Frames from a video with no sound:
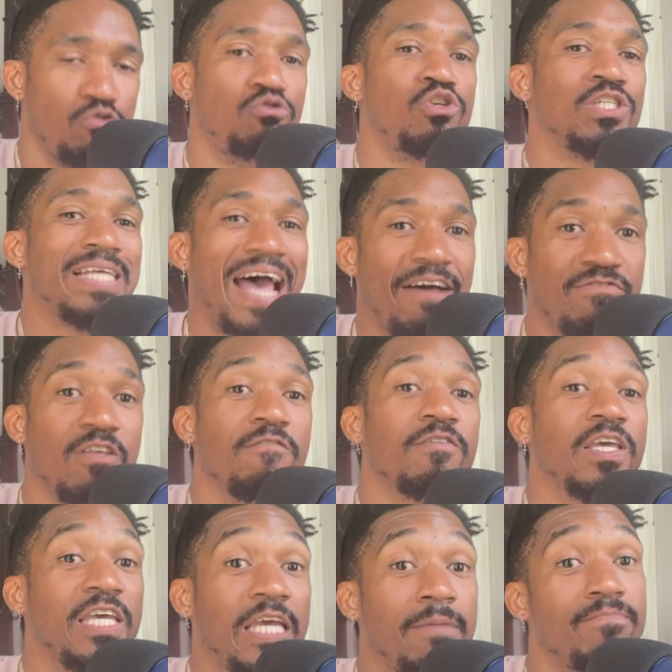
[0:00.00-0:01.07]
You just have to
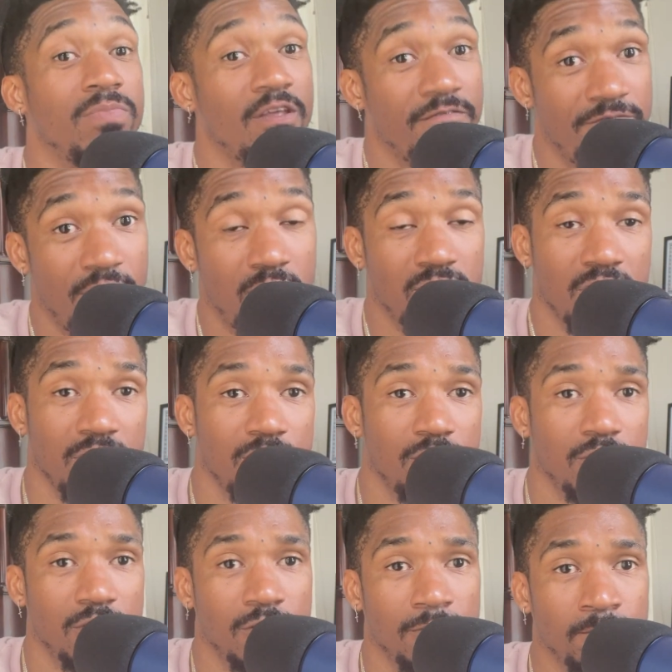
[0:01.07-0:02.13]
keep the
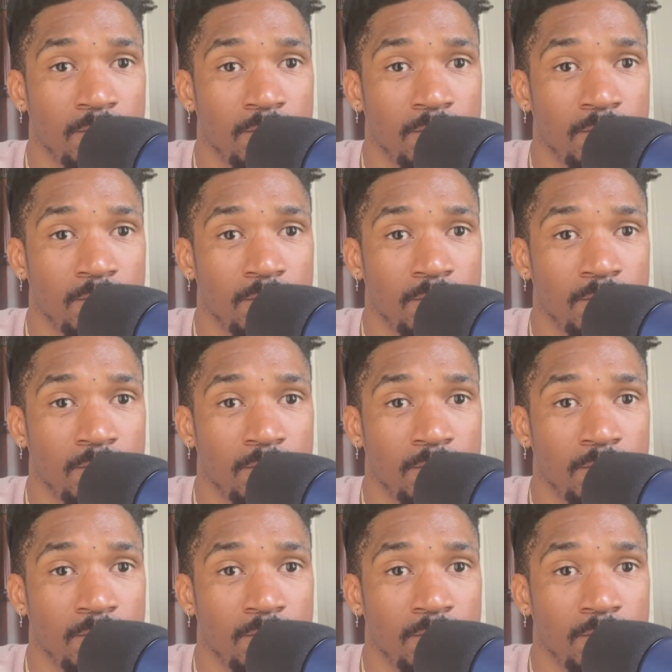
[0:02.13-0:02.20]
focus.